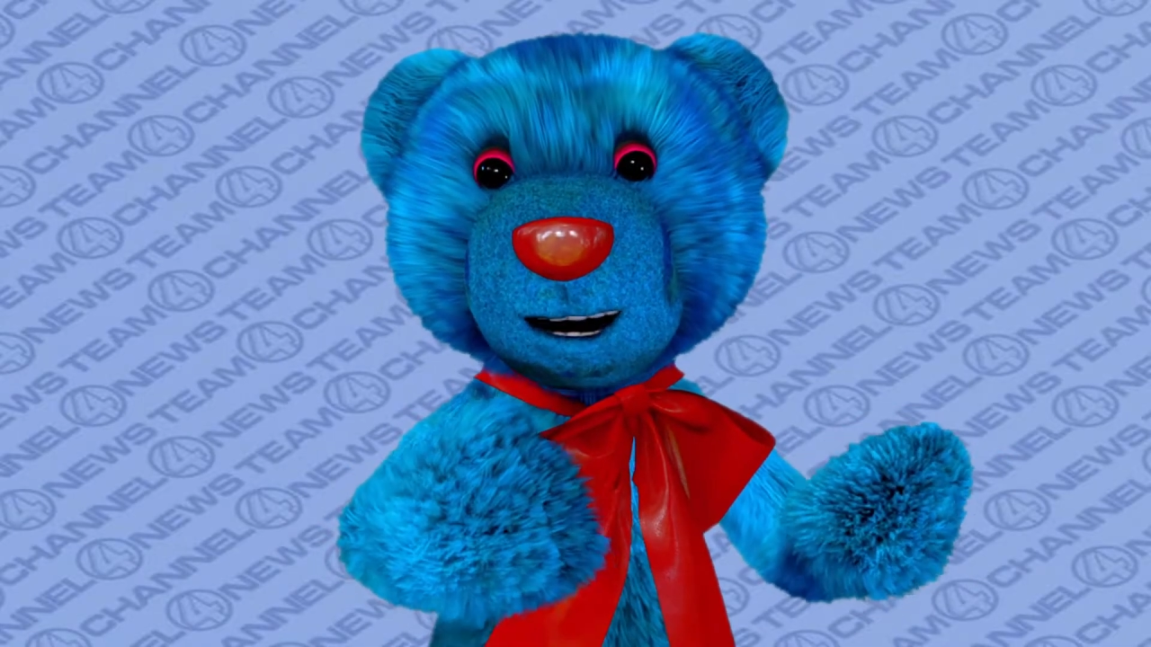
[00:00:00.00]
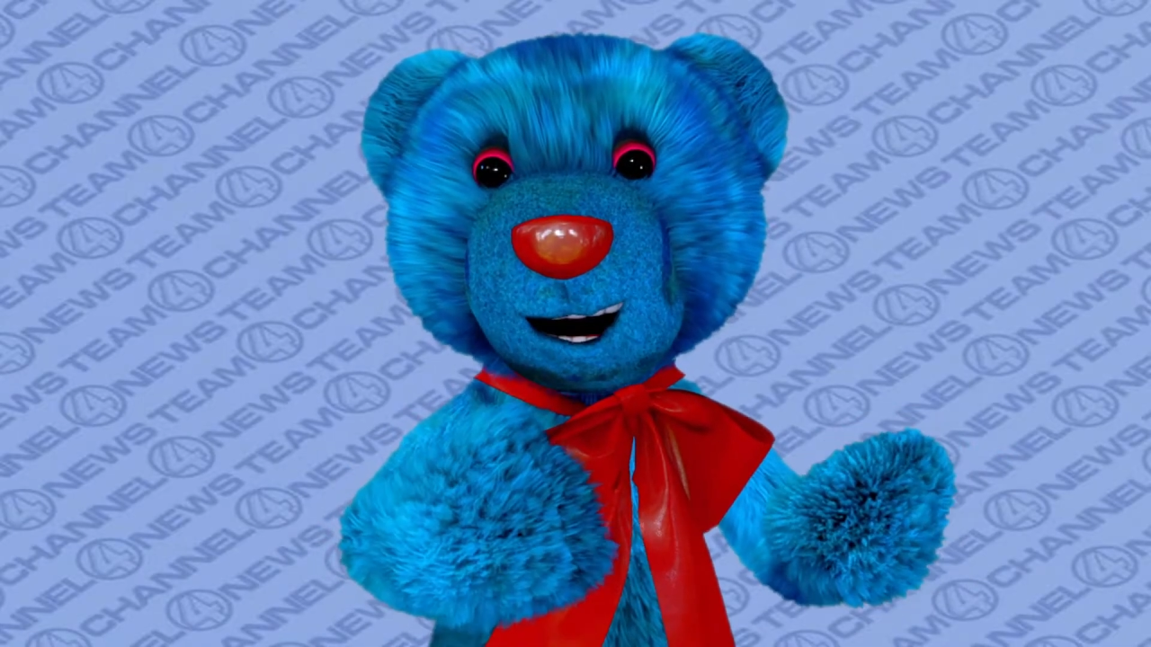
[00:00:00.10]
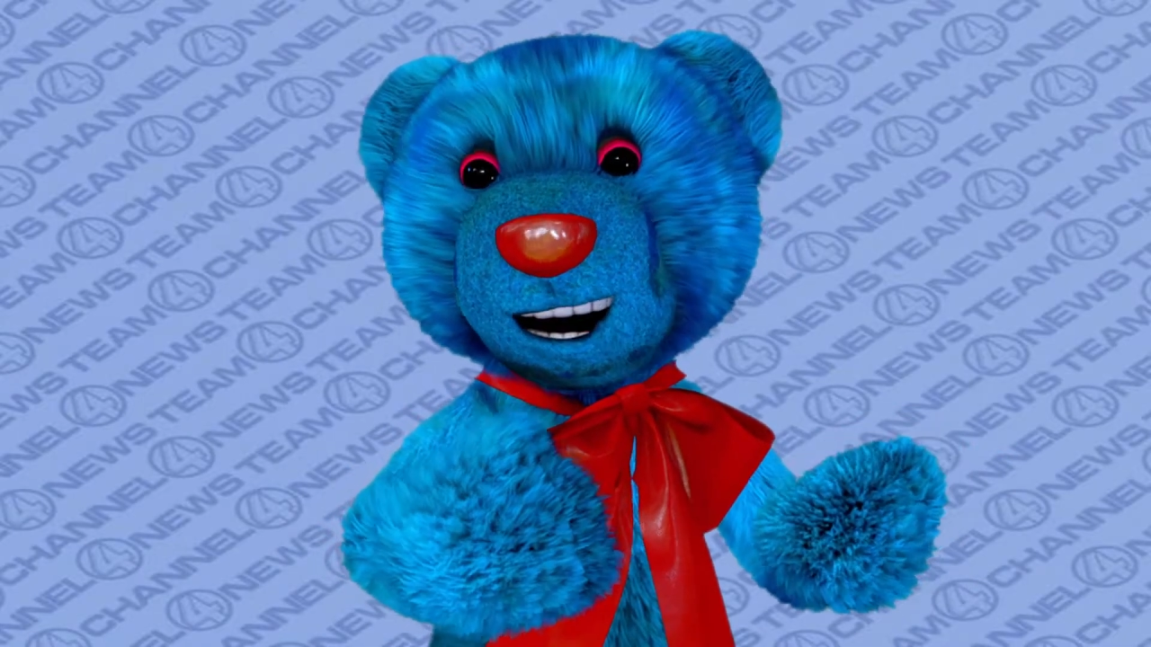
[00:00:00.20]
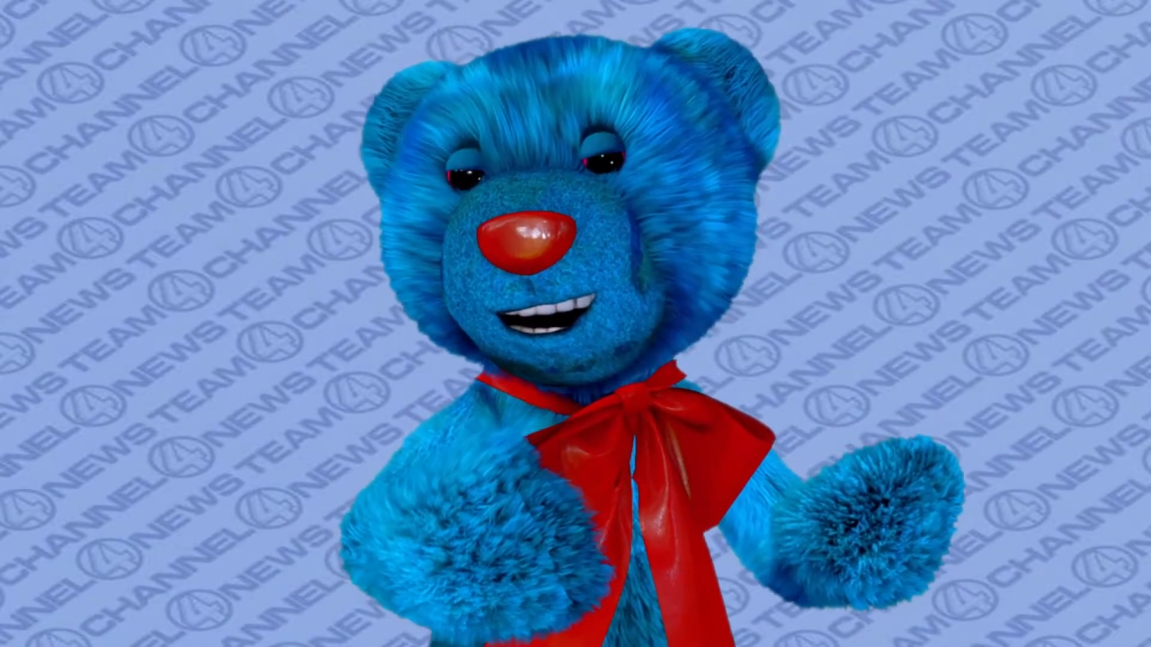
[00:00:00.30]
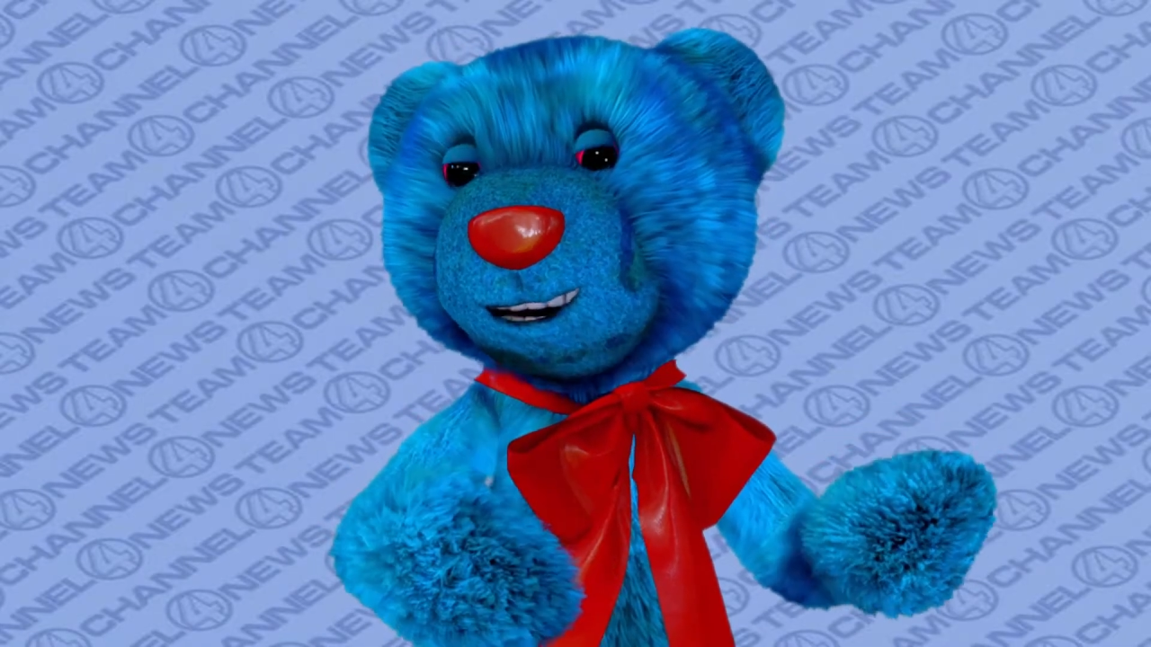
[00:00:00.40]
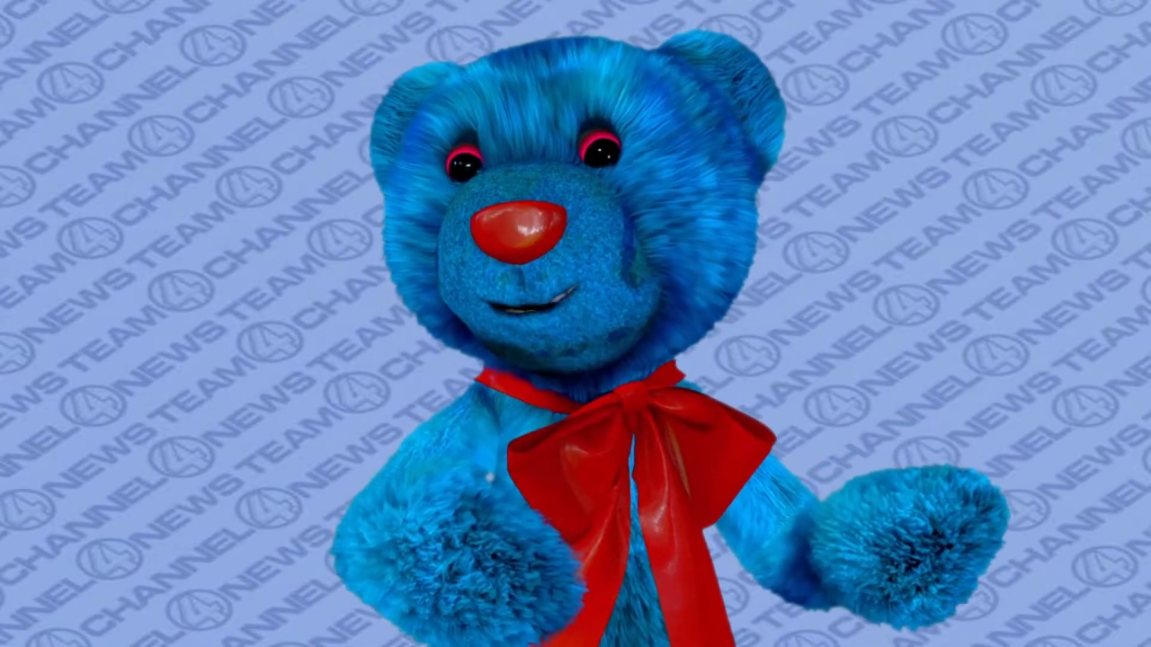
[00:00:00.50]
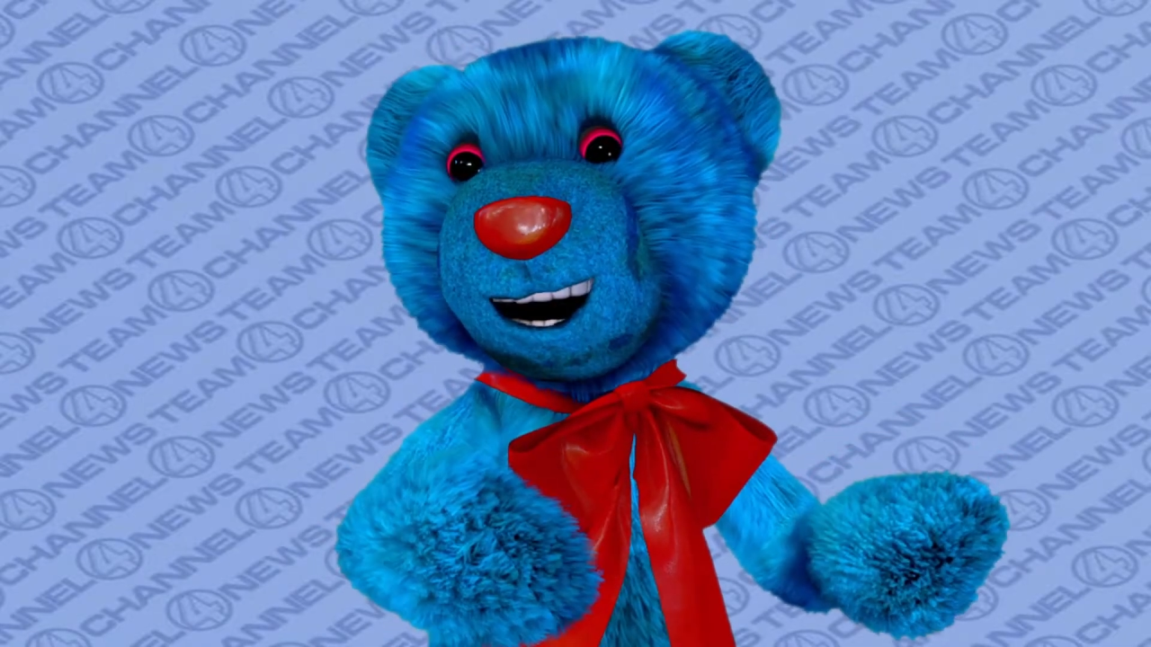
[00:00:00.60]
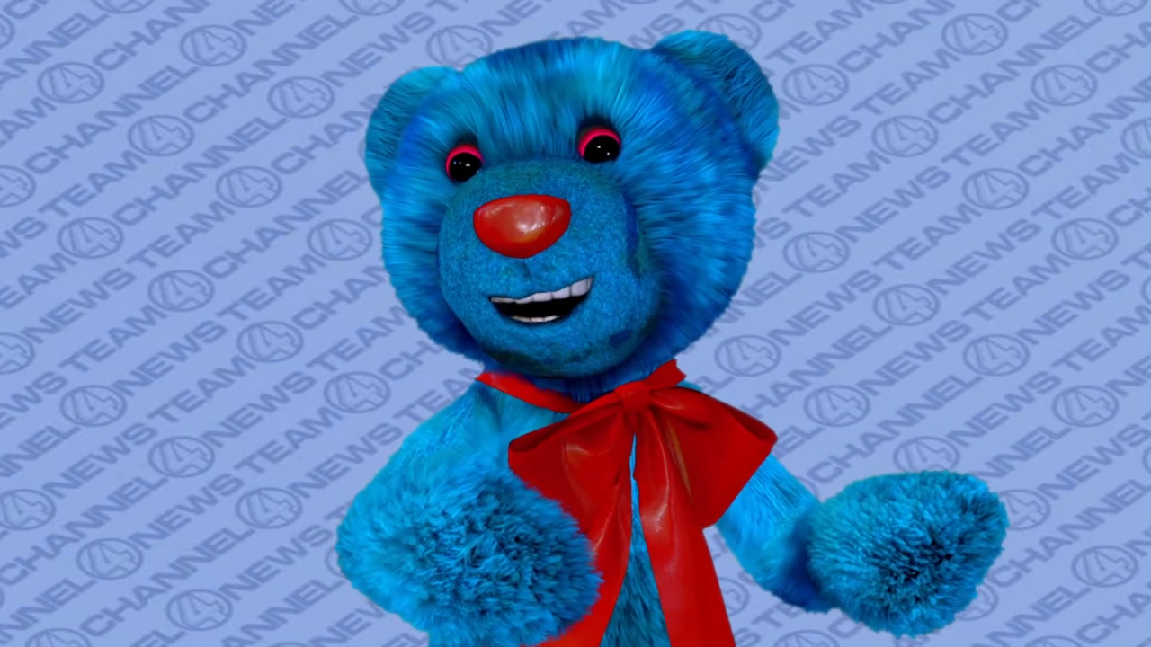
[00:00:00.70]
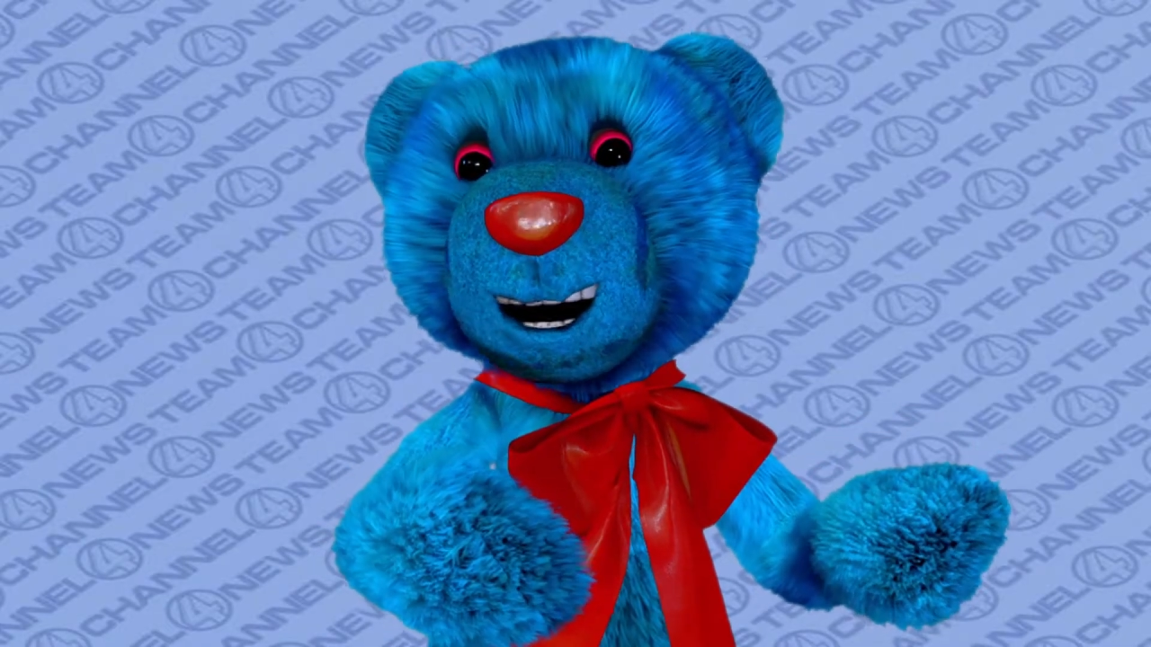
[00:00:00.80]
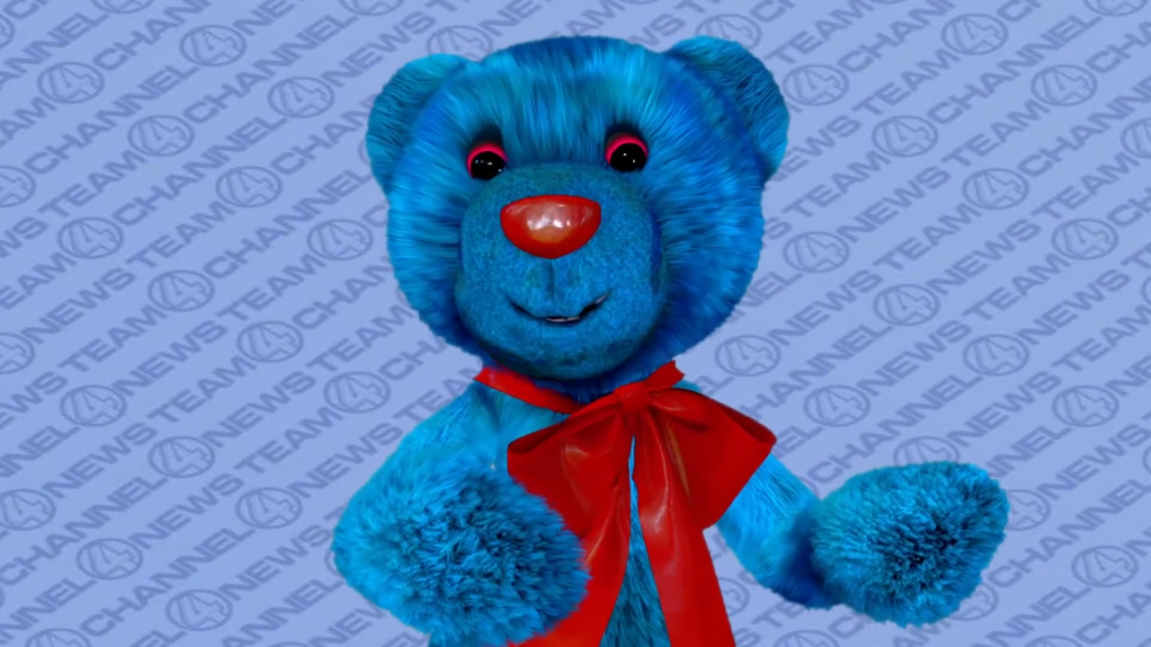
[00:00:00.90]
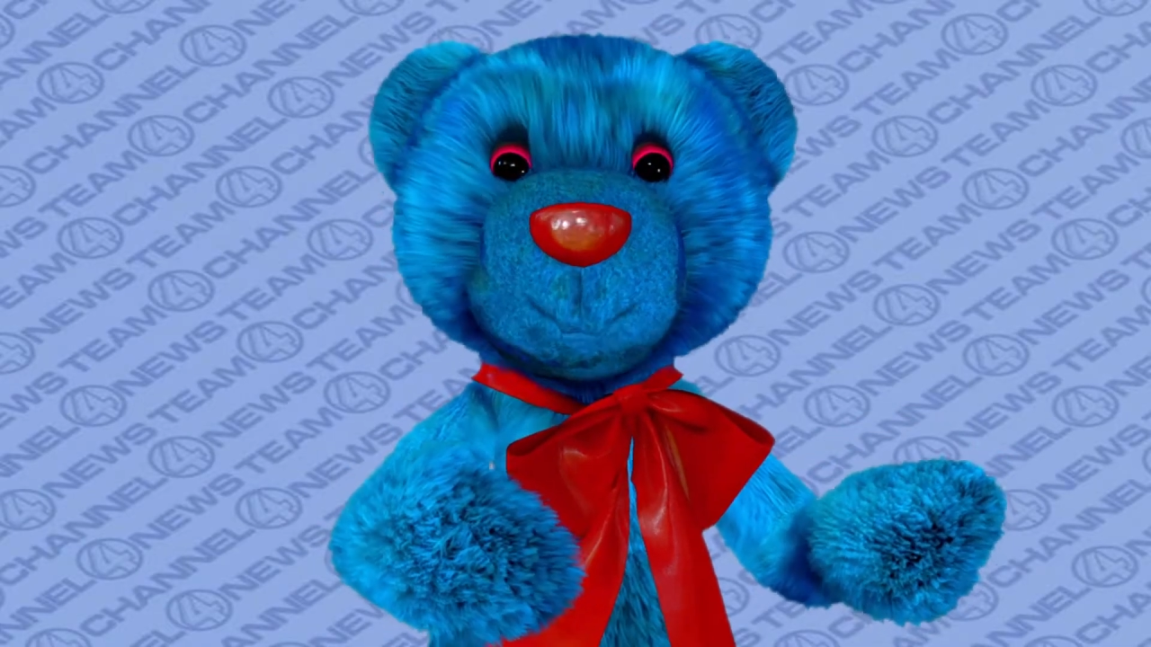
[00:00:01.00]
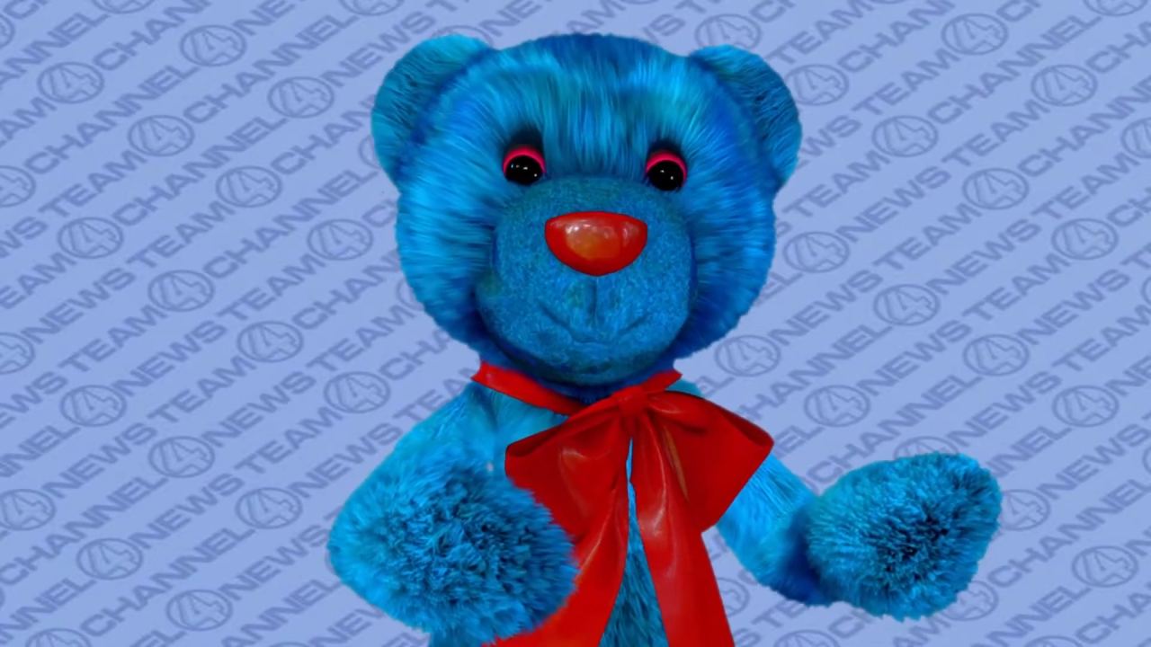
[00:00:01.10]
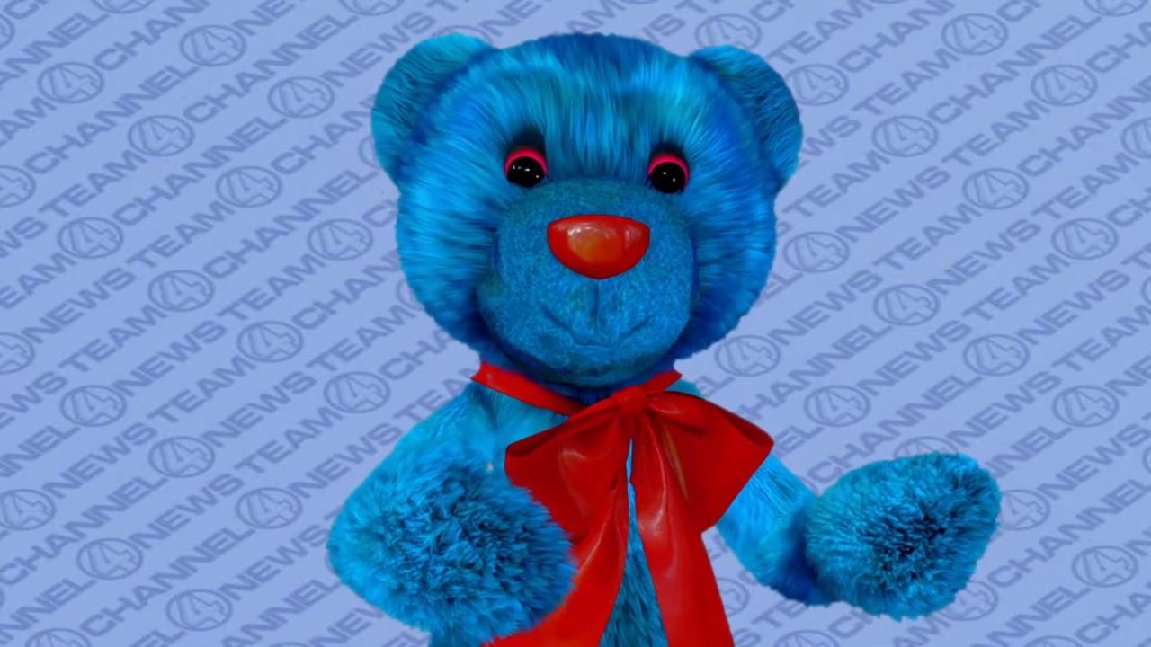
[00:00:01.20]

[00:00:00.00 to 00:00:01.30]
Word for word: Red-Nosed Reindeer.